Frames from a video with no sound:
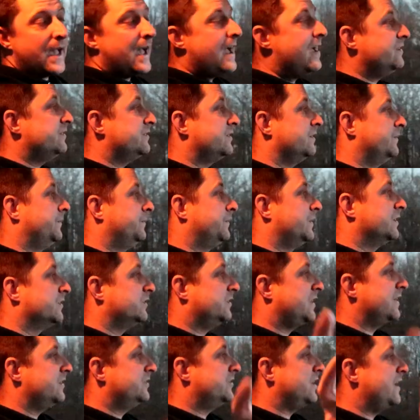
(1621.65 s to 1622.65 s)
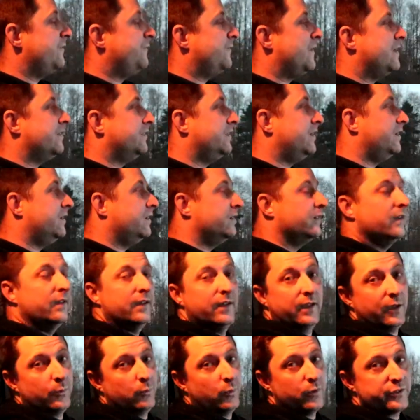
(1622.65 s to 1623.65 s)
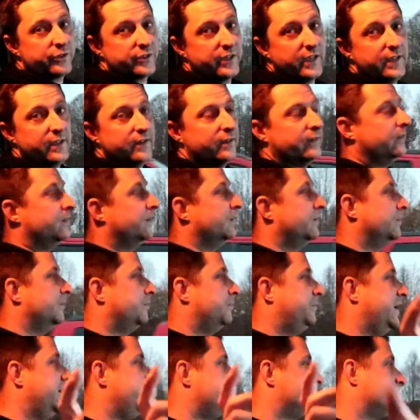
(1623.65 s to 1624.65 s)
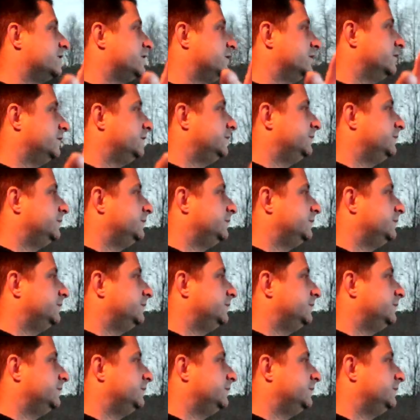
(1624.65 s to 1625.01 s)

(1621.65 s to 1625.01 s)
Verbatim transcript: guys, stay safe out there, and we'll see you. Peace.